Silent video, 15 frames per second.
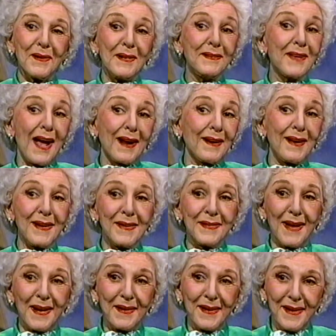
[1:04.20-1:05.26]
exactly as
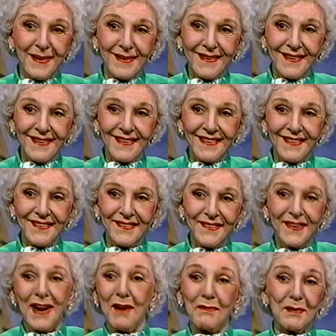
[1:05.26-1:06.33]
I did
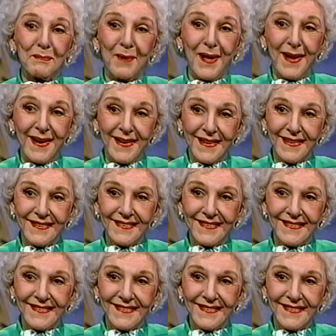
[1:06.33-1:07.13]
when I was playing it.